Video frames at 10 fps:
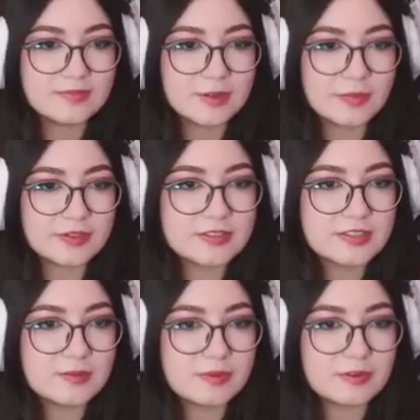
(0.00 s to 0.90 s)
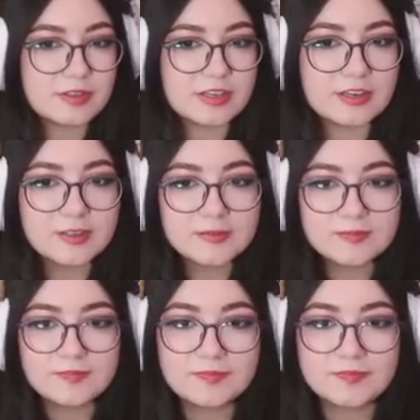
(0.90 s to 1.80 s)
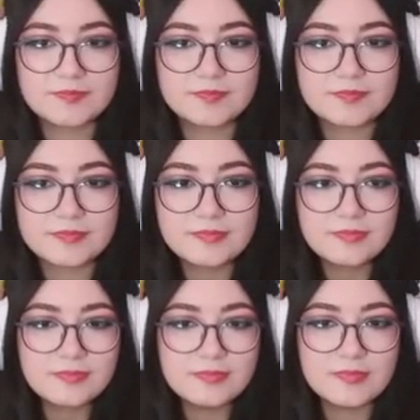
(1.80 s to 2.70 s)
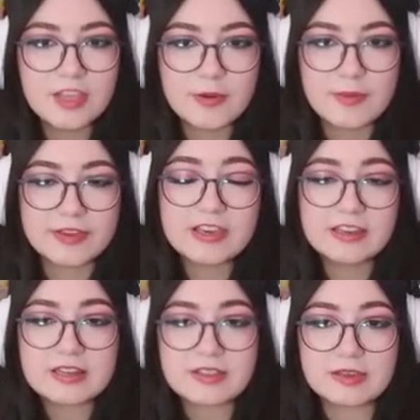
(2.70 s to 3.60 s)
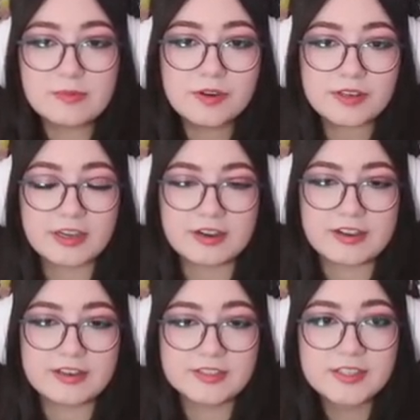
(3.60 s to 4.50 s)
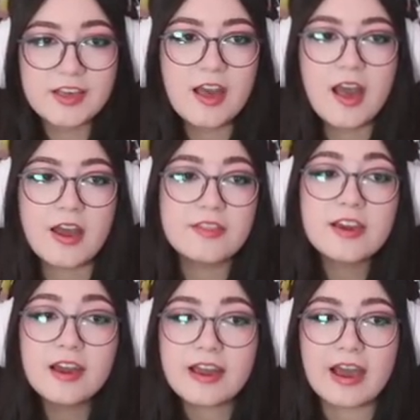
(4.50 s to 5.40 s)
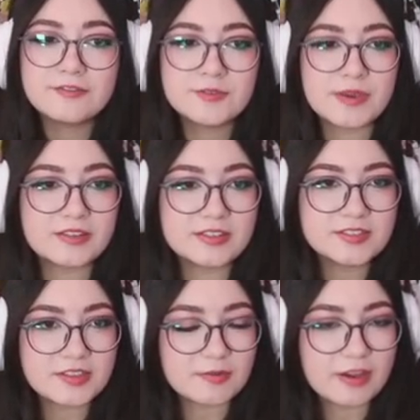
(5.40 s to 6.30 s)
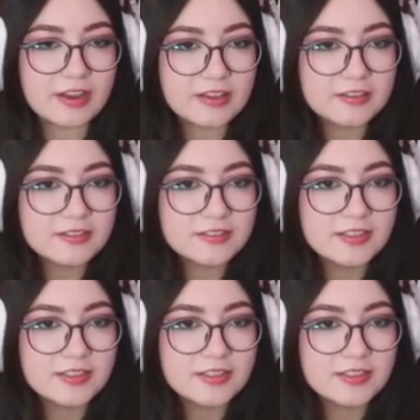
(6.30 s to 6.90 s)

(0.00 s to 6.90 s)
I'll put this in the middle here. Am I making any theme park areas? I think I have to make Disney, right?